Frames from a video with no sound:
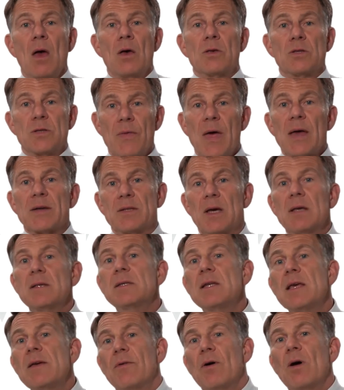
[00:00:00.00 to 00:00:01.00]
So that
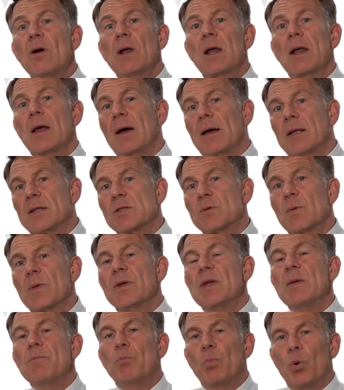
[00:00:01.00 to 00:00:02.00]
does leave our clients
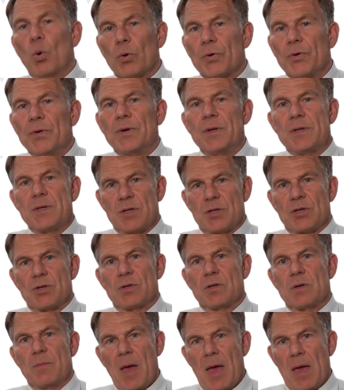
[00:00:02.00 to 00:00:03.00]
with an important
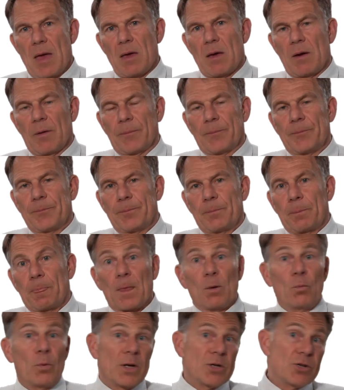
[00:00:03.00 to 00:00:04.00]
decision to make.
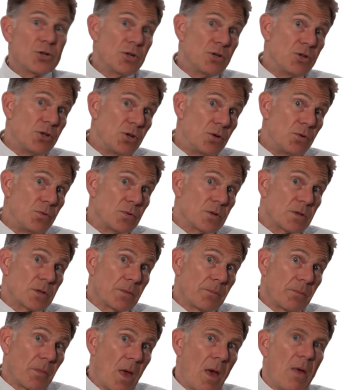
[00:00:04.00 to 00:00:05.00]
Which to
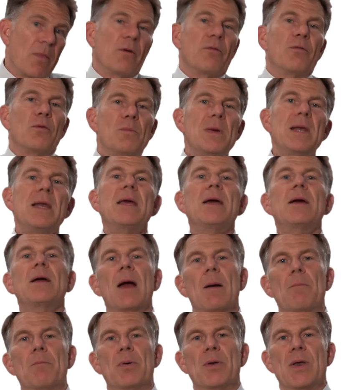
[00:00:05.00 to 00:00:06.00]
choose? The familiar
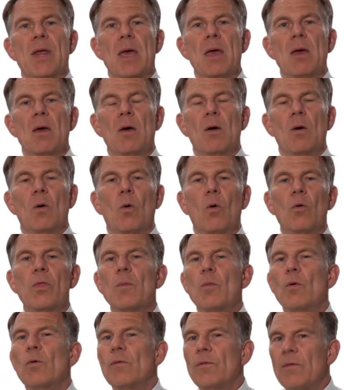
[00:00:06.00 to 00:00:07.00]
company or
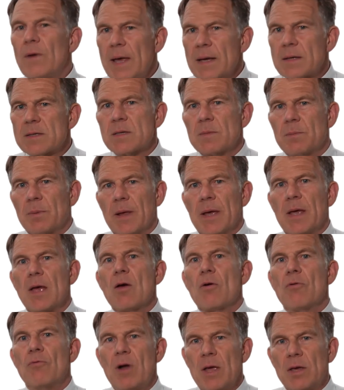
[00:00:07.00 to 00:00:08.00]
the more
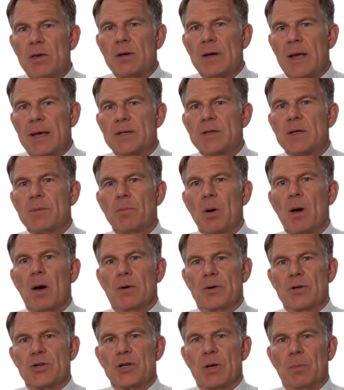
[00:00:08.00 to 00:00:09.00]
flexibly regulated
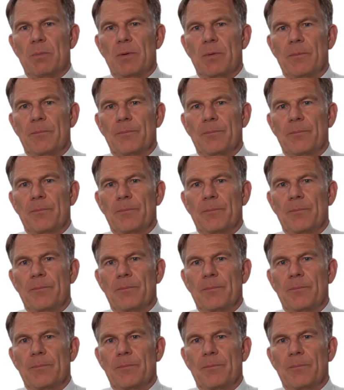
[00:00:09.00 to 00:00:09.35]
partnership?